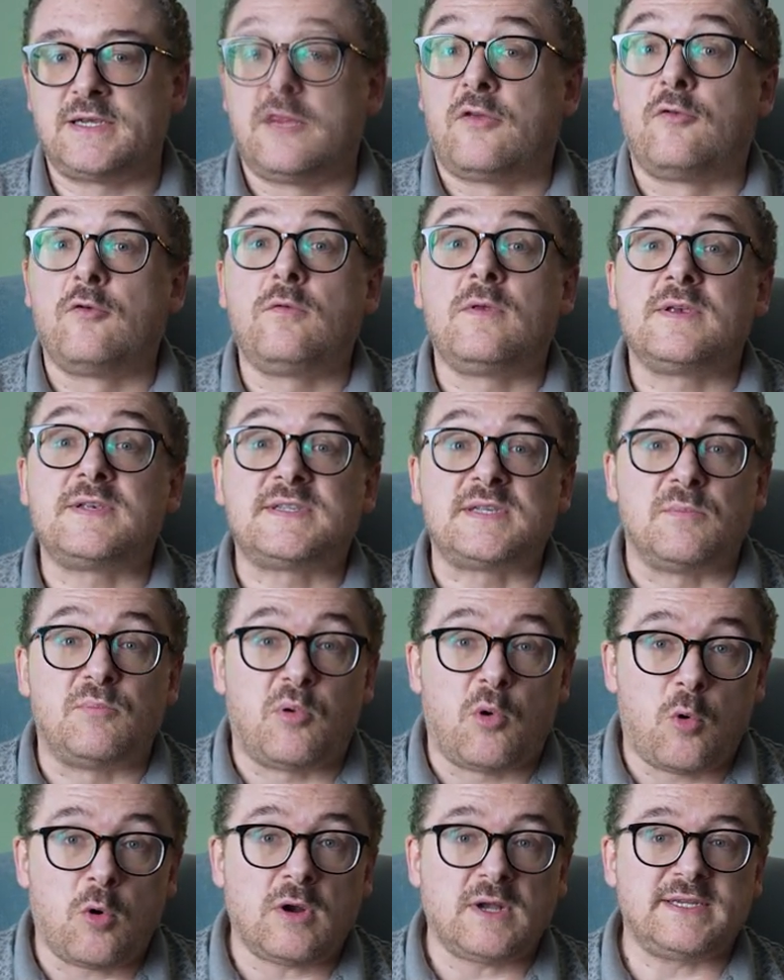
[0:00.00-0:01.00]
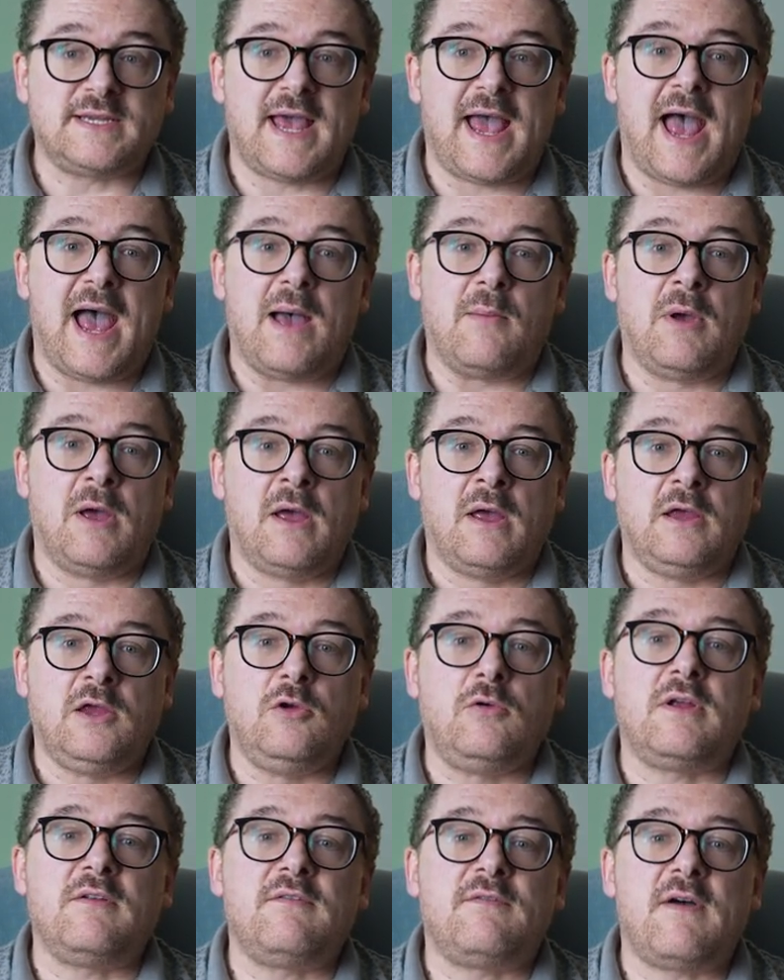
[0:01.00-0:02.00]
Through the Support tab, you
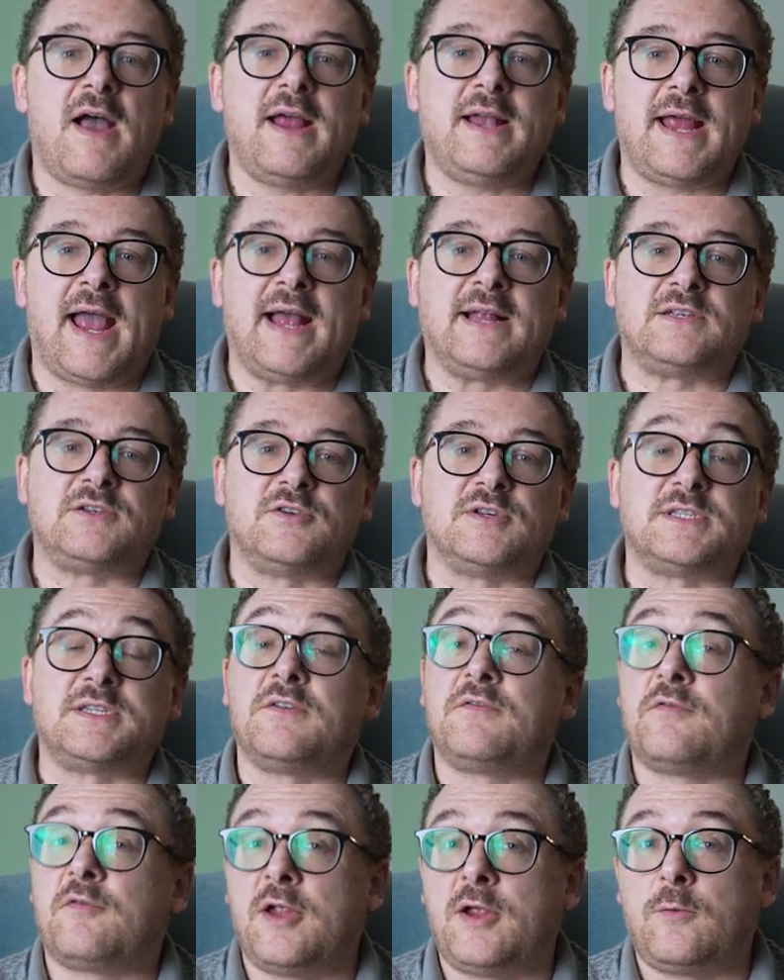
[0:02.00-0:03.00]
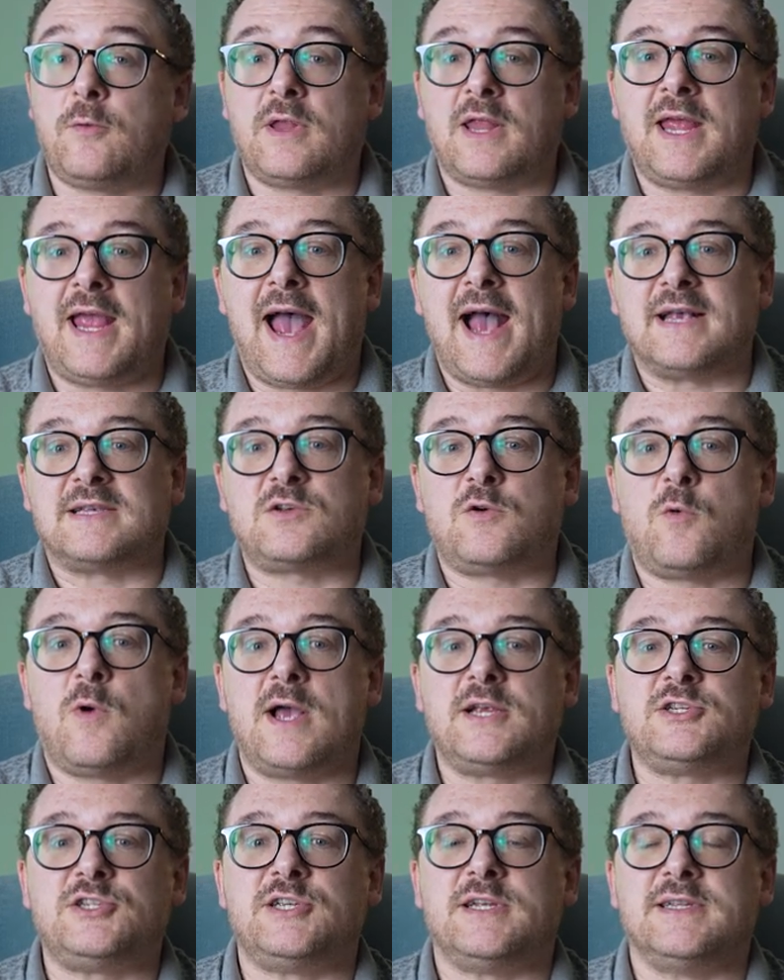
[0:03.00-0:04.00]
can find answers to frequently asked
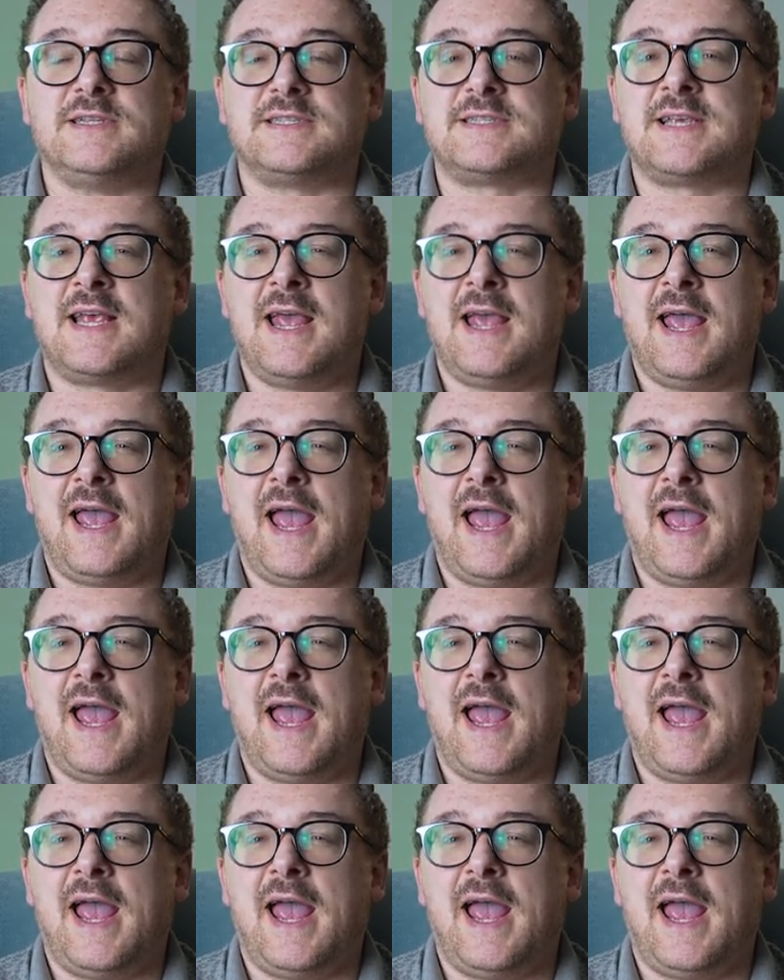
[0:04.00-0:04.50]
questions